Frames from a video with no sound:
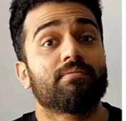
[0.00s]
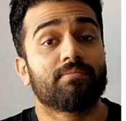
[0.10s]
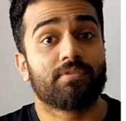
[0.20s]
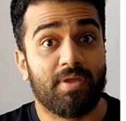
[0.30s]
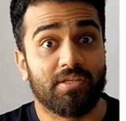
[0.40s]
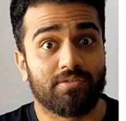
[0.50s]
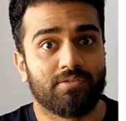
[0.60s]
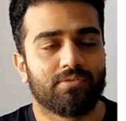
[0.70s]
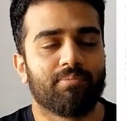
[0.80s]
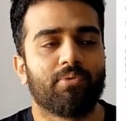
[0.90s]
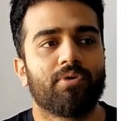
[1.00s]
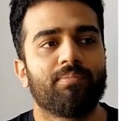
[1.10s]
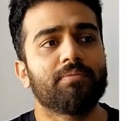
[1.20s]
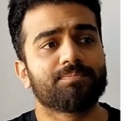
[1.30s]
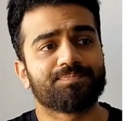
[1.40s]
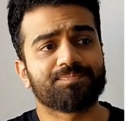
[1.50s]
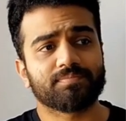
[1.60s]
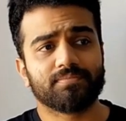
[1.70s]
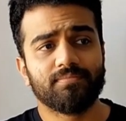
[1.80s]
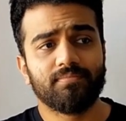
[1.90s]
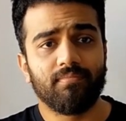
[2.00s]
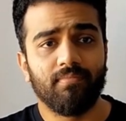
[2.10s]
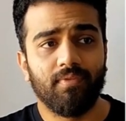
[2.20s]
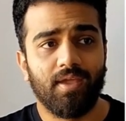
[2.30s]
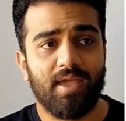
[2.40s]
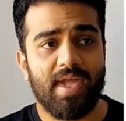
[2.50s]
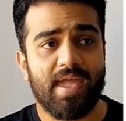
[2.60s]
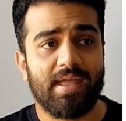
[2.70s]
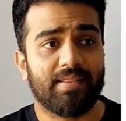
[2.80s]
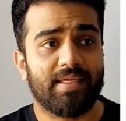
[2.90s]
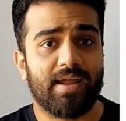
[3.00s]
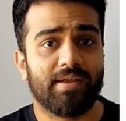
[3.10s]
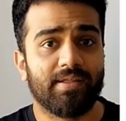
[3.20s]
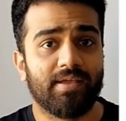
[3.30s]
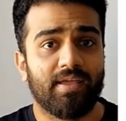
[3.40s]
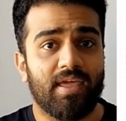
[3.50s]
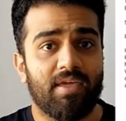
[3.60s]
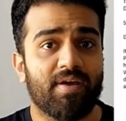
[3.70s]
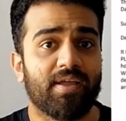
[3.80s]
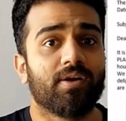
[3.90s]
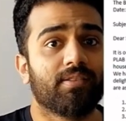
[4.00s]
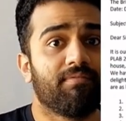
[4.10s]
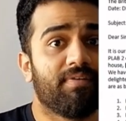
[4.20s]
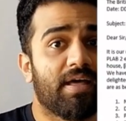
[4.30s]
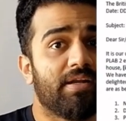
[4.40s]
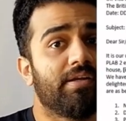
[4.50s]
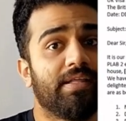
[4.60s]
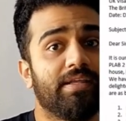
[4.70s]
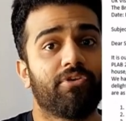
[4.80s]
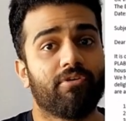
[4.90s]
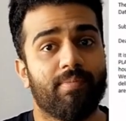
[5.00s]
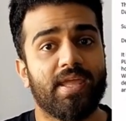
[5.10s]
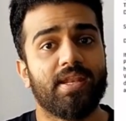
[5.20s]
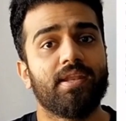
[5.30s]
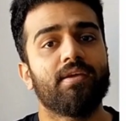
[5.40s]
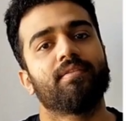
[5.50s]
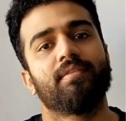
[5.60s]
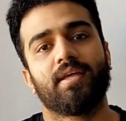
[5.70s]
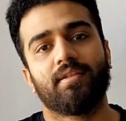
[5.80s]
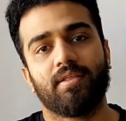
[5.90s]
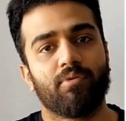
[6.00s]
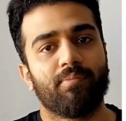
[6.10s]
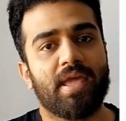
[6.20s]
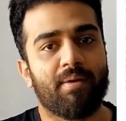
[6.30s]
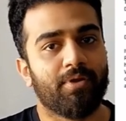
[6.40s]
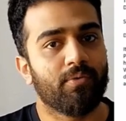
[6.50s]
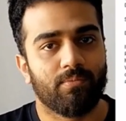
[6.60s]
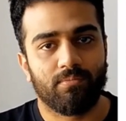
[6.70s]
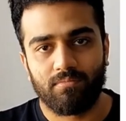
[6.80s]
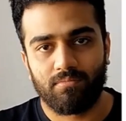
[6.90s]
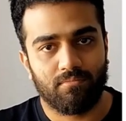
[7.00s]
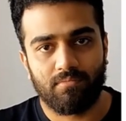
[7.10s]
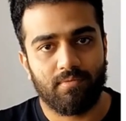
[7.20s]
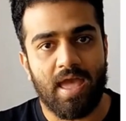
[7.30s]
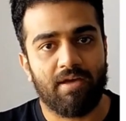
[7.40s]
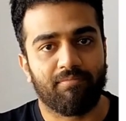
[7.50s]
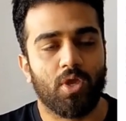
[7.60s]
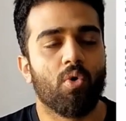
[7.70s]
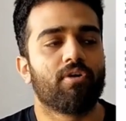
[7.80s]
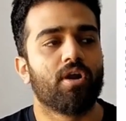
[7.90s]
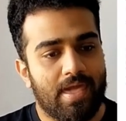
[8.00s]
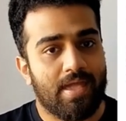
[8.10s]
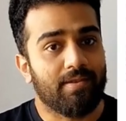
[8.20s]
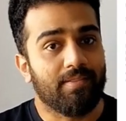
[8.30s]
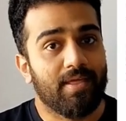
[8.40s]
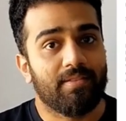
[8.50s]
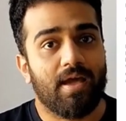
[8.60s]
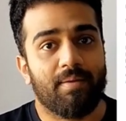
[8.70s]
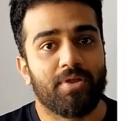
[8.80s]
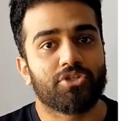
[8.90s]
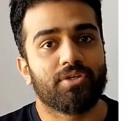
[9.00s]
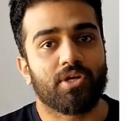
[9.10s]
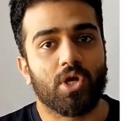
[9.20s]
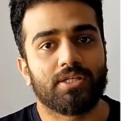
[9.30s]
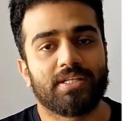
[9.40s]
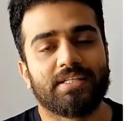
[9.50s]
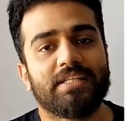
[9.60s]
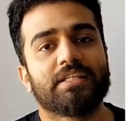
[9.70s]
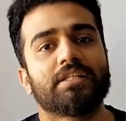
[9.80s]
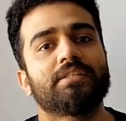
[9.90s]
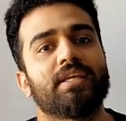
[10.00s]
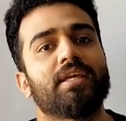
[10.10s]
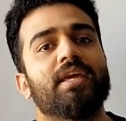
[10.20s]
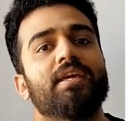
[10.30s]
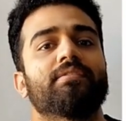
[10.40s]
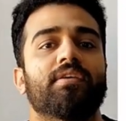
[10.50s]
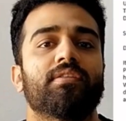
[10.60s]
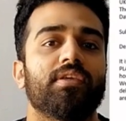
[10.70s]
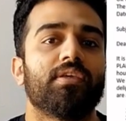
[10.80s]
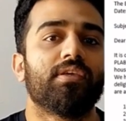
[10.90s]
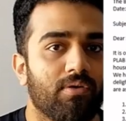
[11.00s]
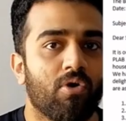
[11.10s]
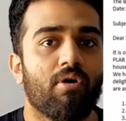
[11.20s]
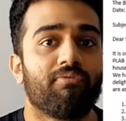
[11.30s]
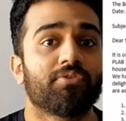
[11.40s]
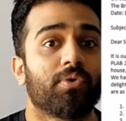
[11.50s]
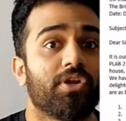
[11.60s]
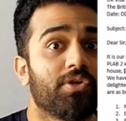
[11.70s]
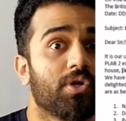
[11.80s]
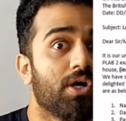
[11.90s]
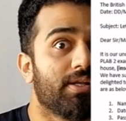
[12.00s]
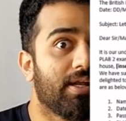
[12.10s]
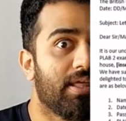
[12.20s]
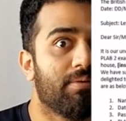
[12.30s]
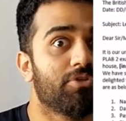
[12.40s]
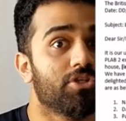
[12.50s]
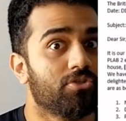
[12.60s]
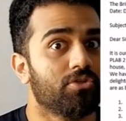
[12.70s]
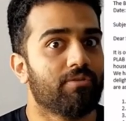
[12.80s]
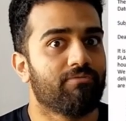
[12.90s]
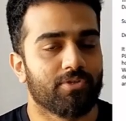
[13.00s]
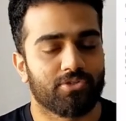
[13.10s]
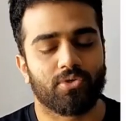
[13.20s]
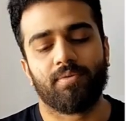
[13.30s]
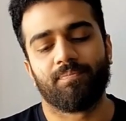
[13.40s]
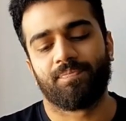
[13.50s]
space to support me, and that if I got the valid leave to remain, then they would be happy to have me over. And then I mentioned their contact details in case the Home Office wanted to contact them just to confirm the story.